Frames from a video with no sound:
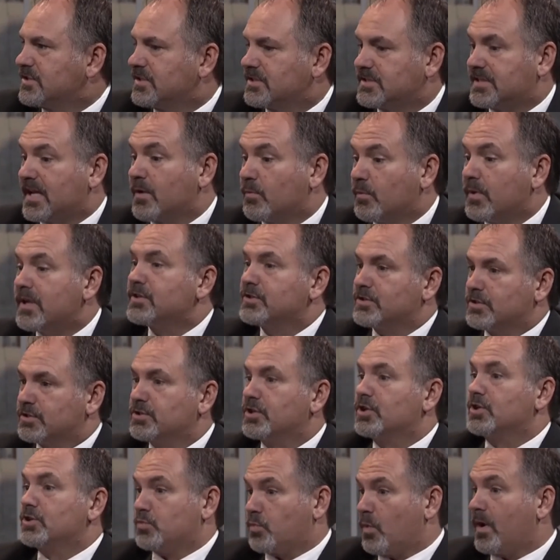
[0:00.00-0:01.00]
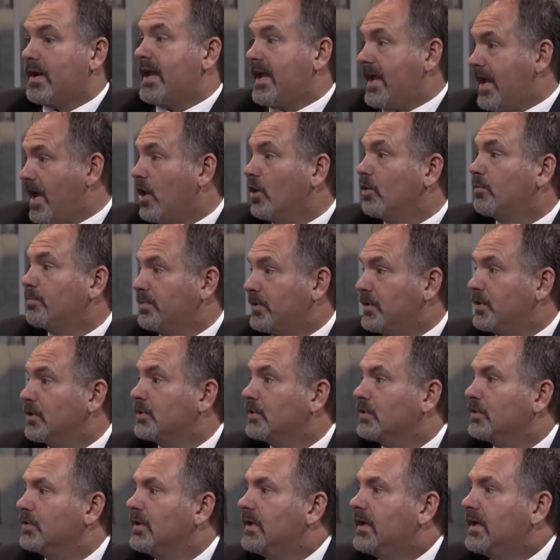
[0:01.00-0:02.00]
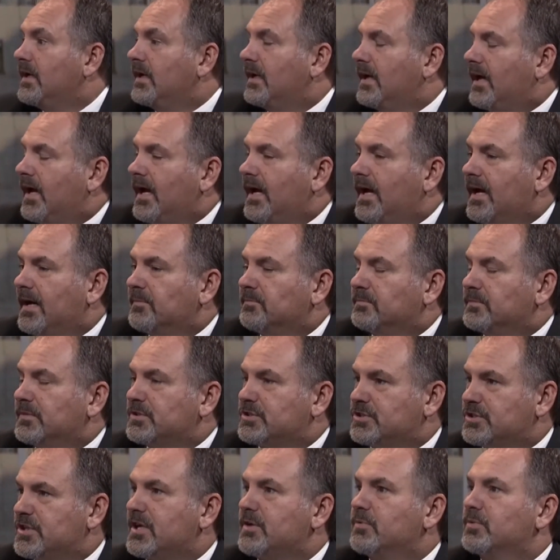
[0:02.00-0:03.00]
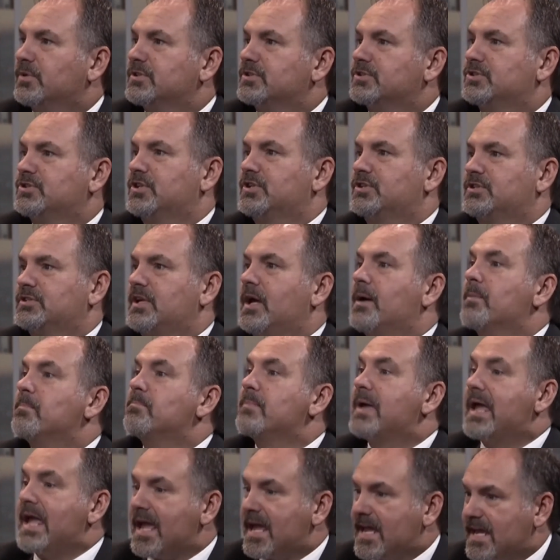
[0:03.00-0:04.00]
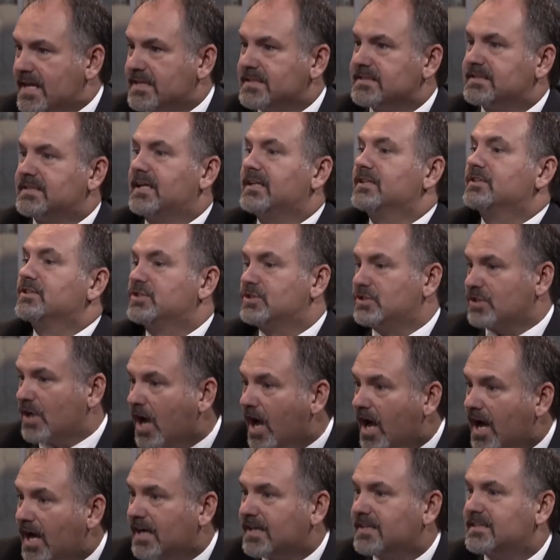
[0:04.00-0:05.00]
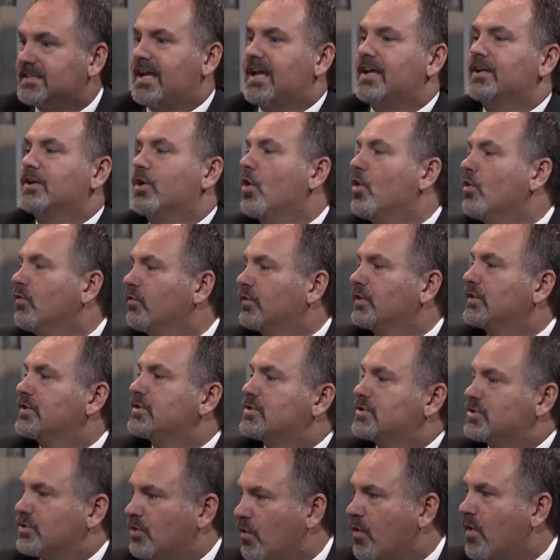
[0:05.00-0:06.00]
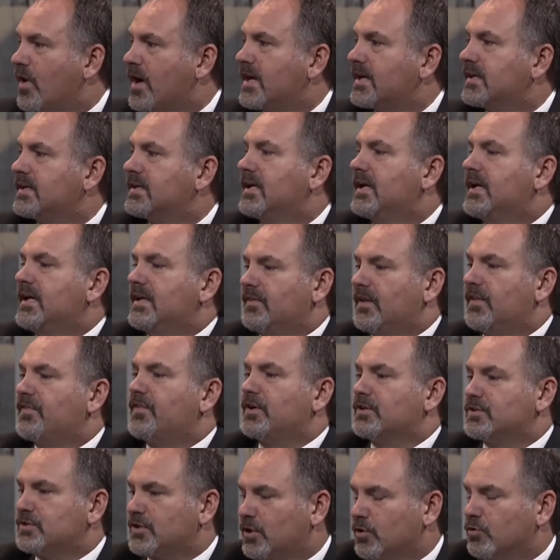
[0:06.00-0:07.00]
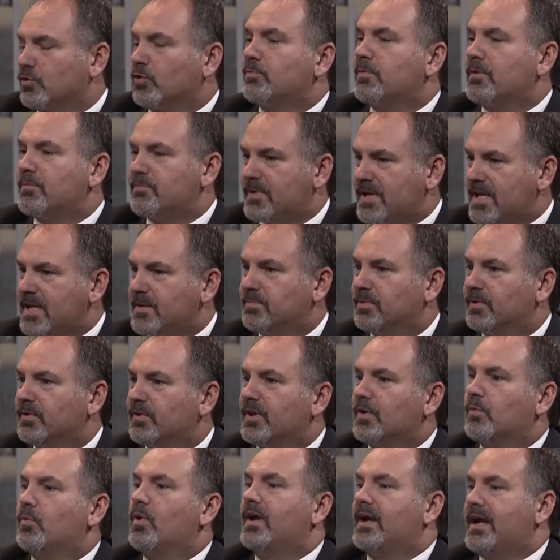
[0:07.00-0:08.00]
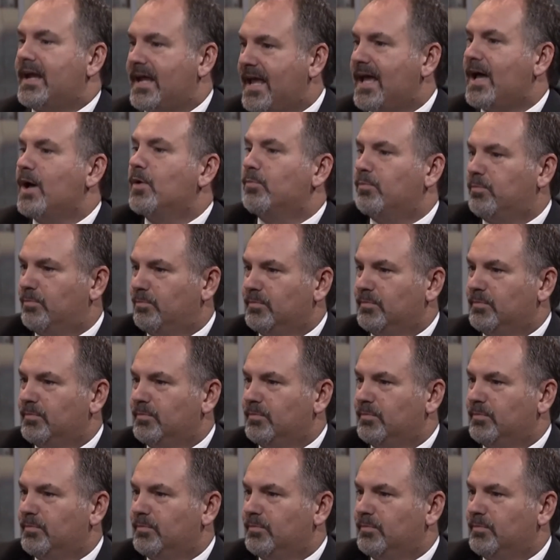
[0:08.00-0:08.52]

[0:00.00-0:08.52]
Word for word: to say, We as a church want to help you, um, she was just amazed and shocked and overjoyed that there's a group of people that want to help